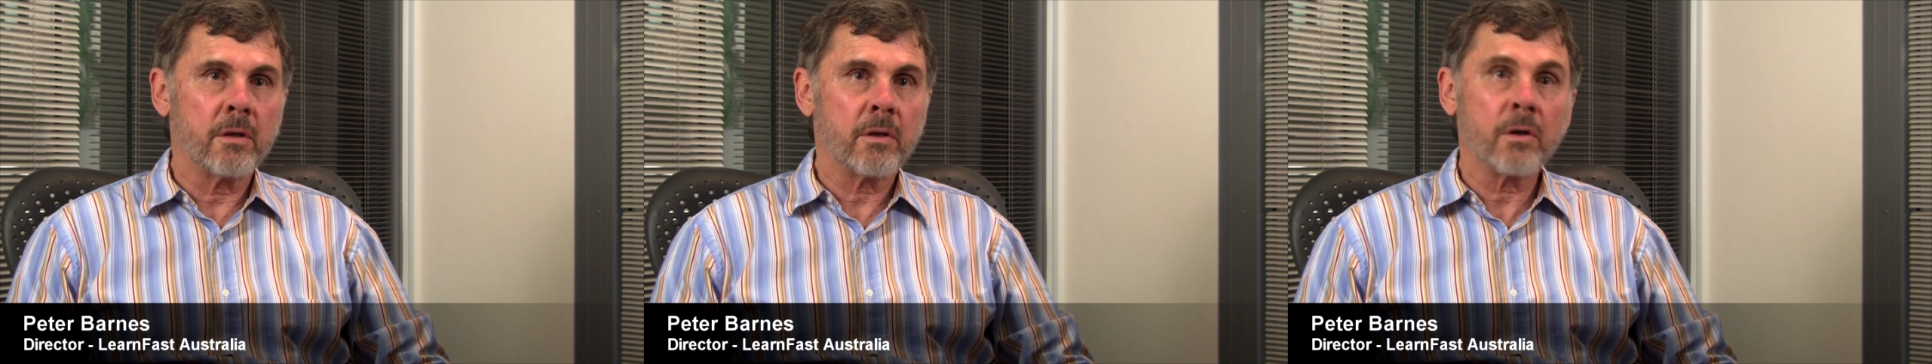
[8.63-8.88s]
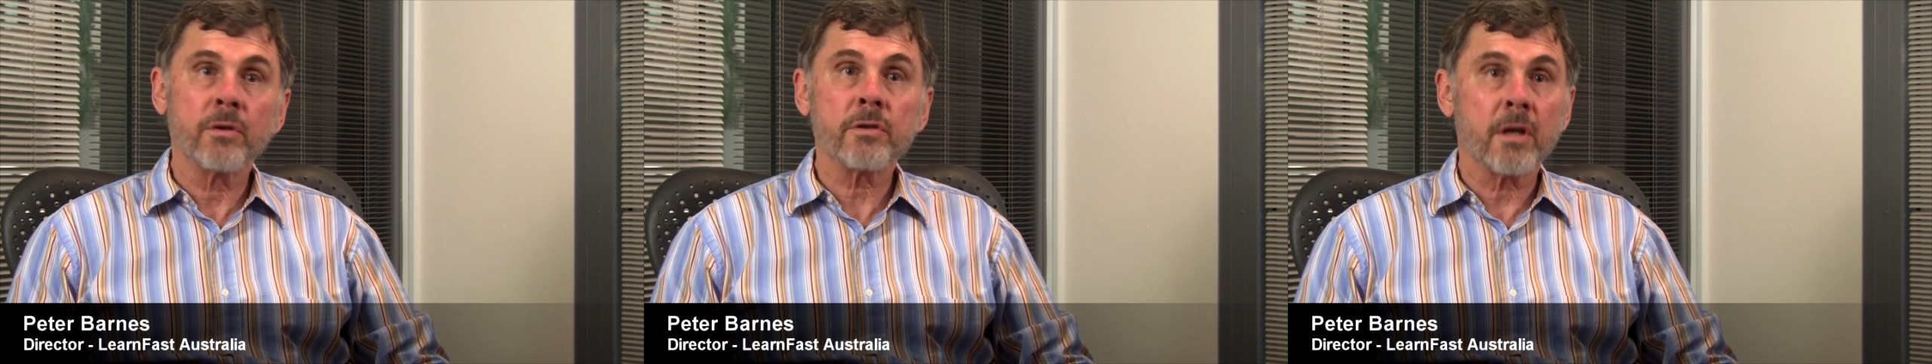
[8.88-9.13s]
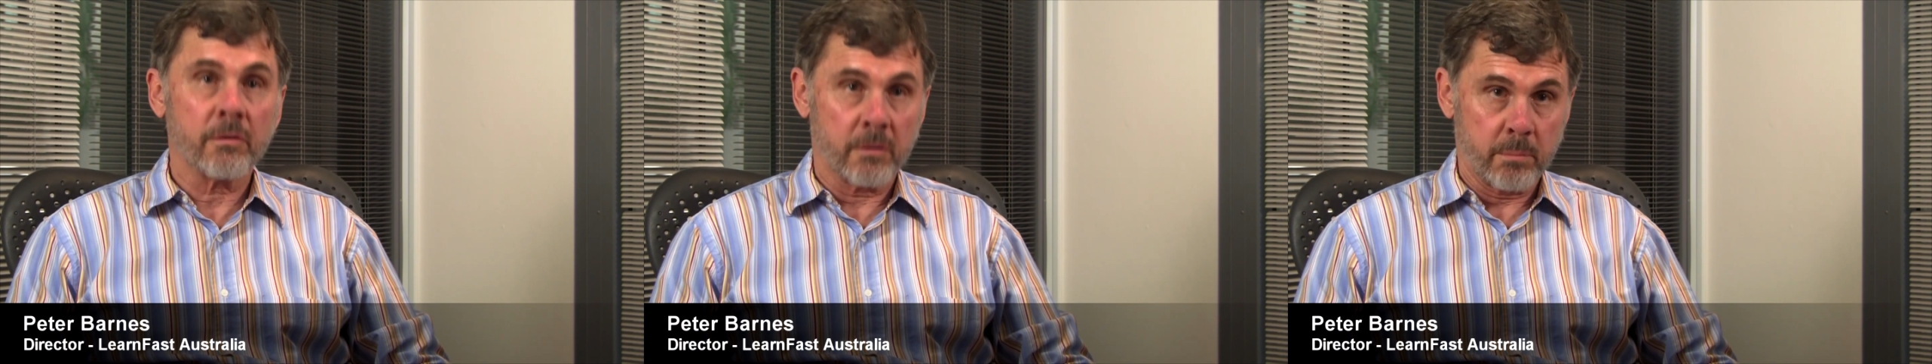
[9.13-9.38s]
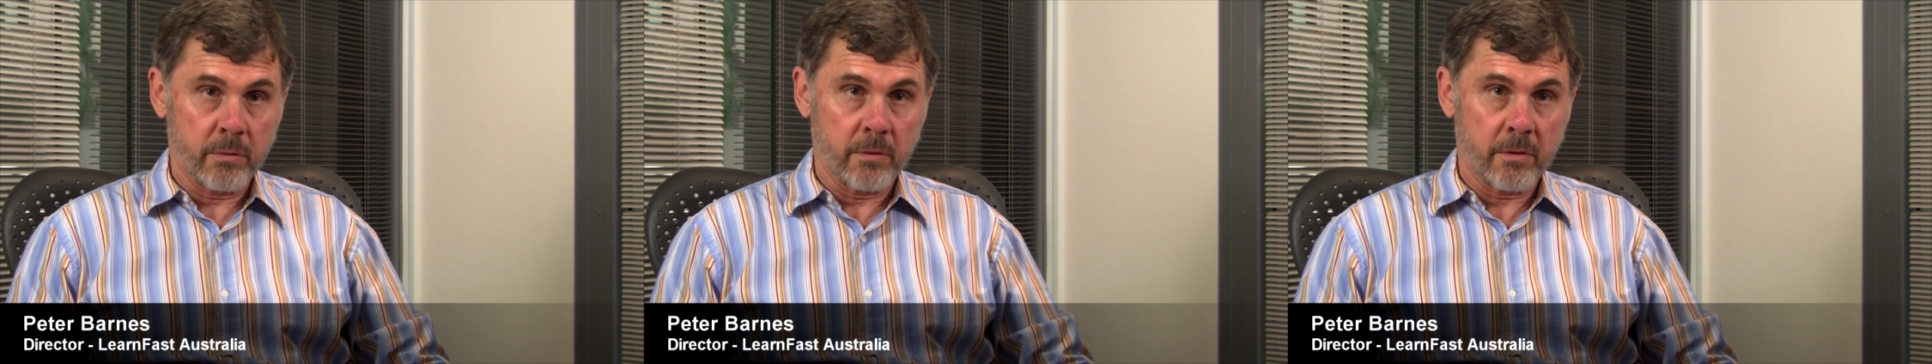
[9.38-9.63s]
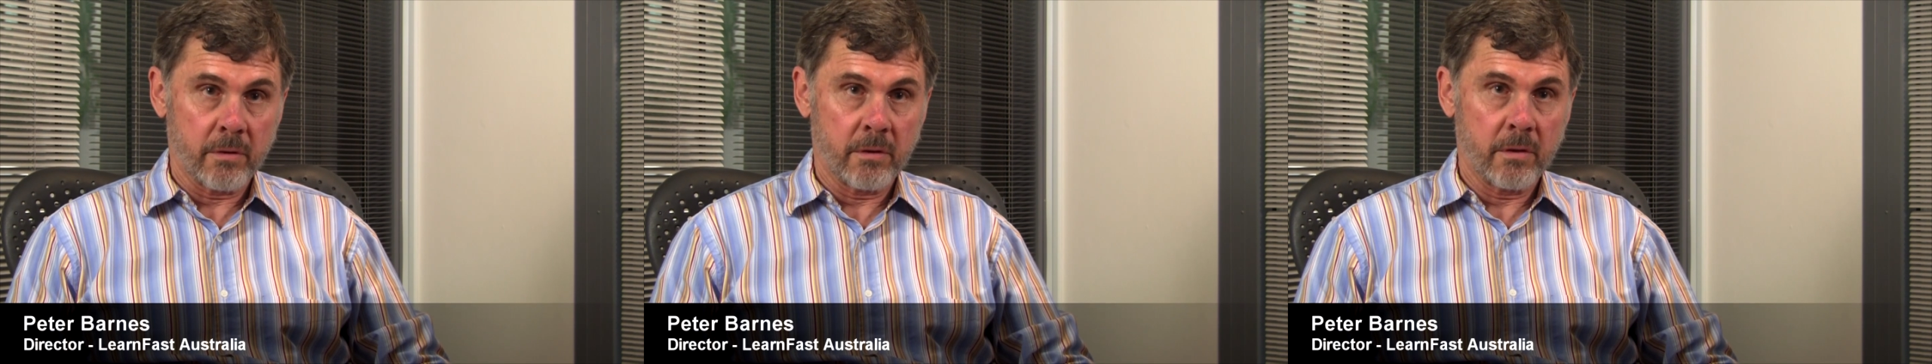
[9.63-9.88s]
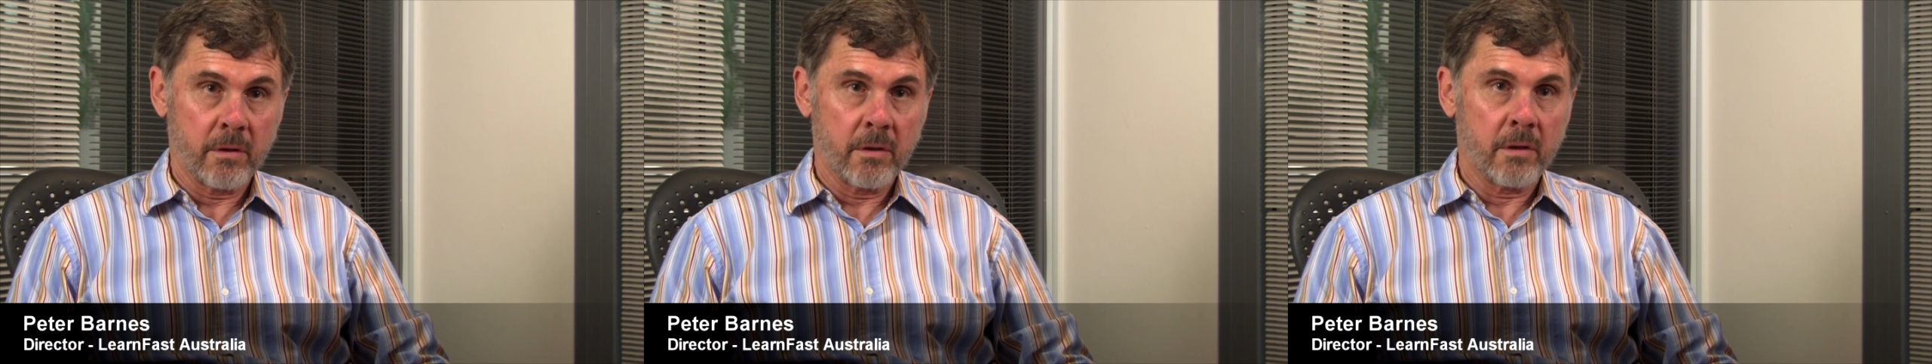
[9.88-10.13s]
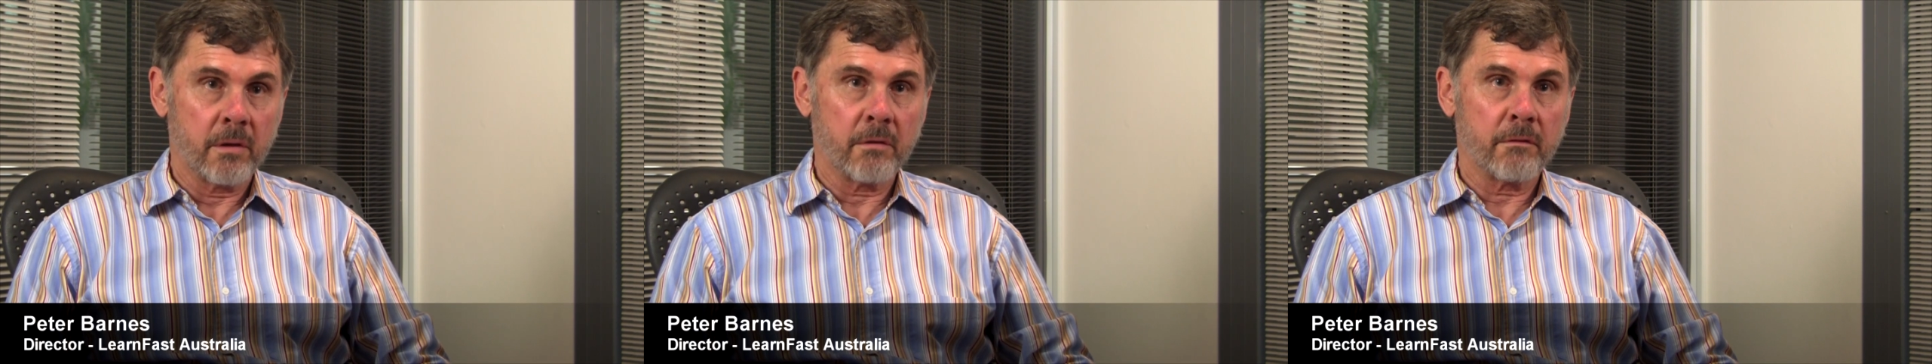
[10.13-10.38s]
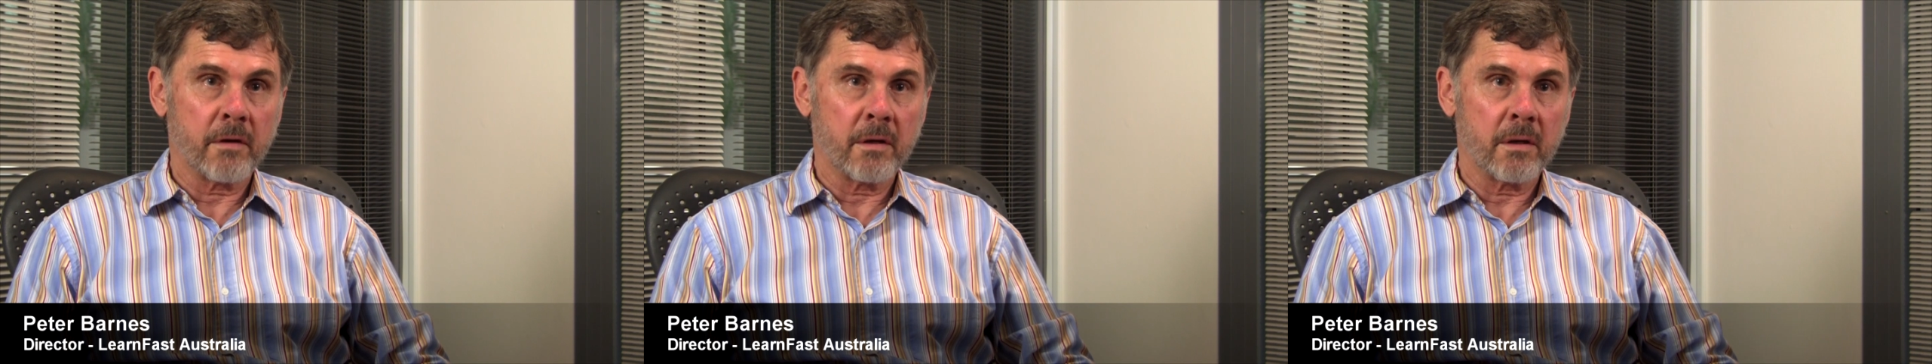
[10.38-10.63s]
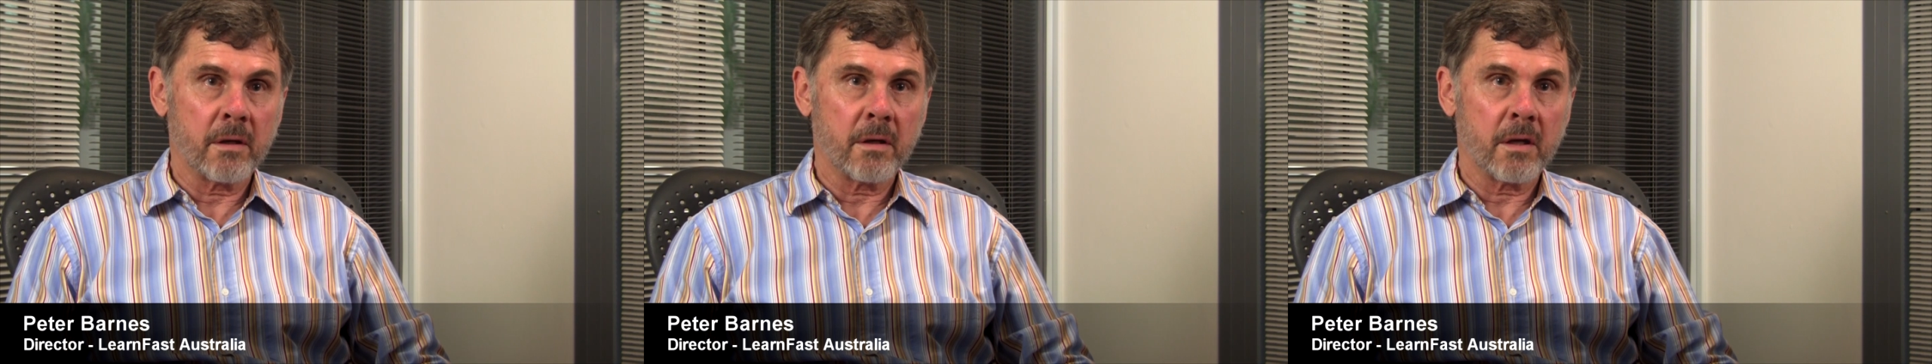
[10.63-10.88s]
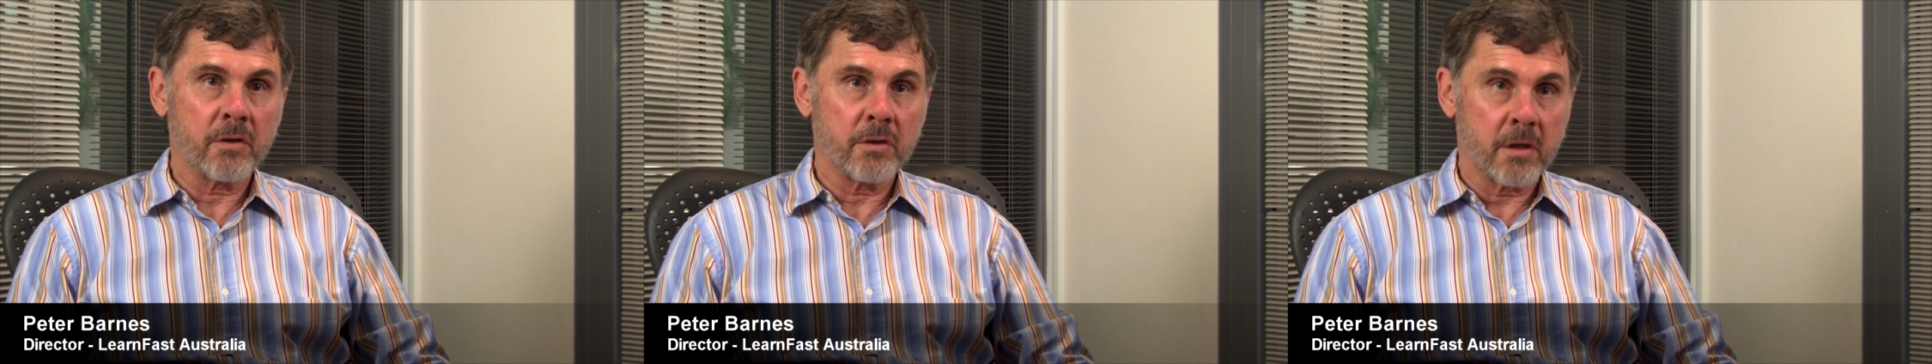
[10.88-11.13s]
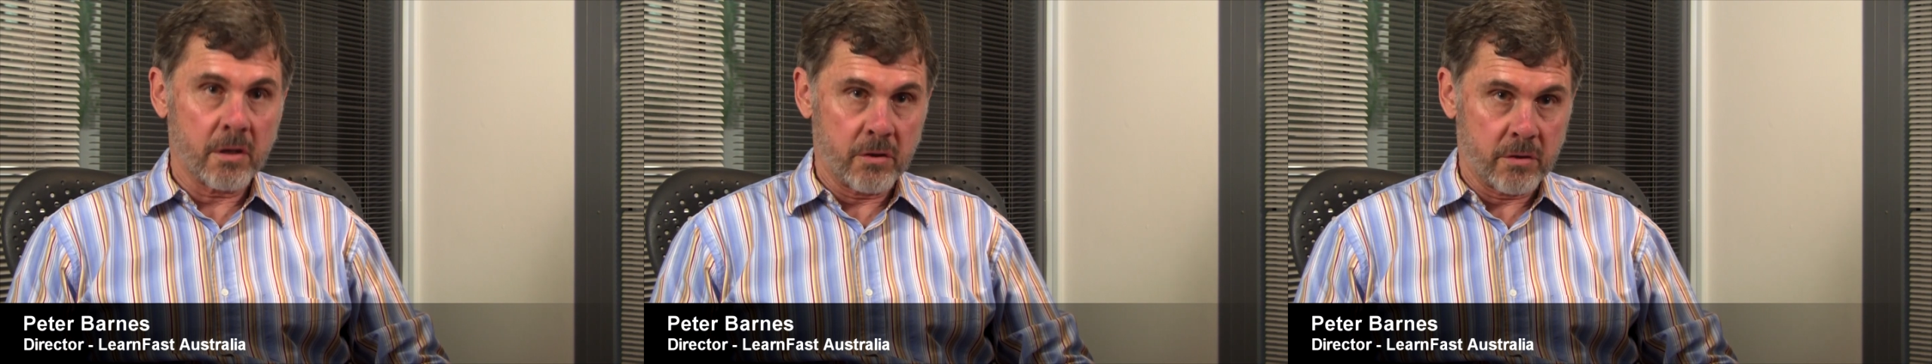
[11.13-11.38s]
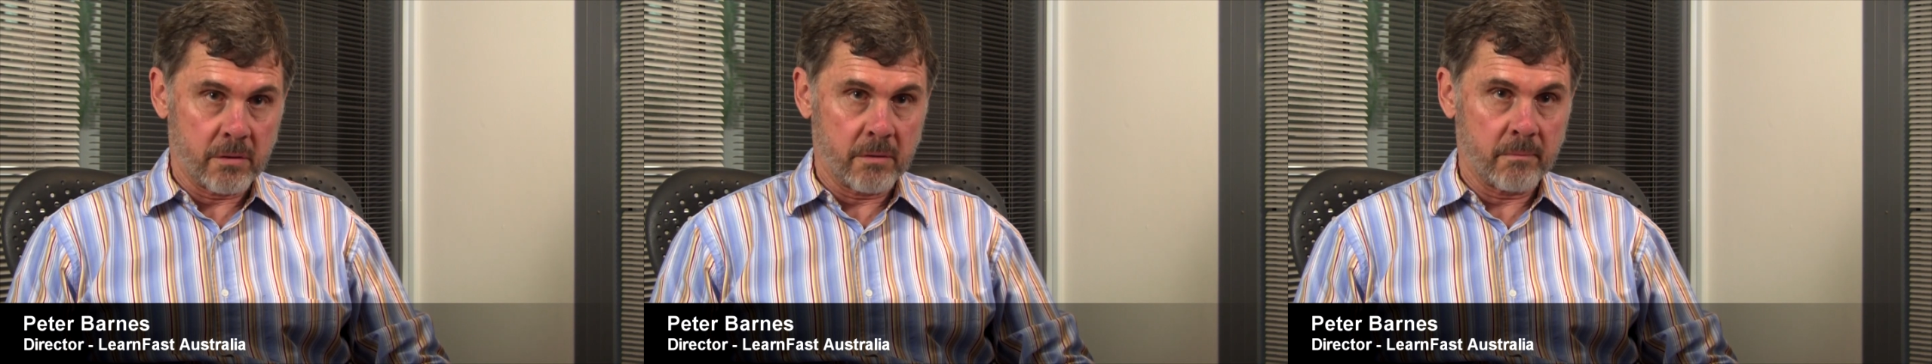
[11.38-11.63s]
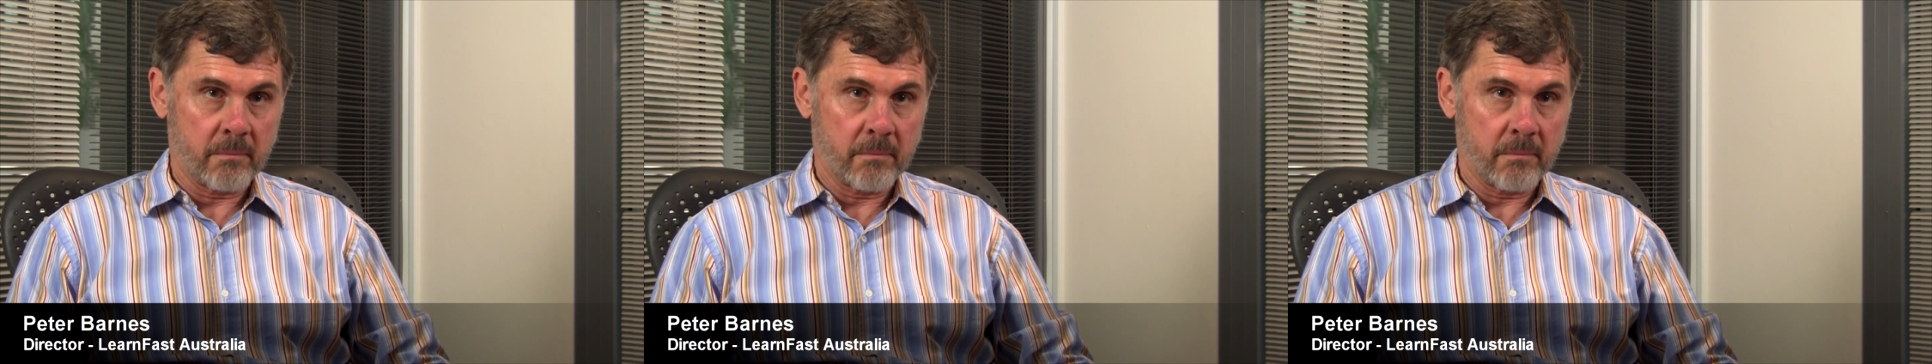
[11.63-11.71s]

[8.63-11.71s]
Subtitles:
Gonski Report on funding education.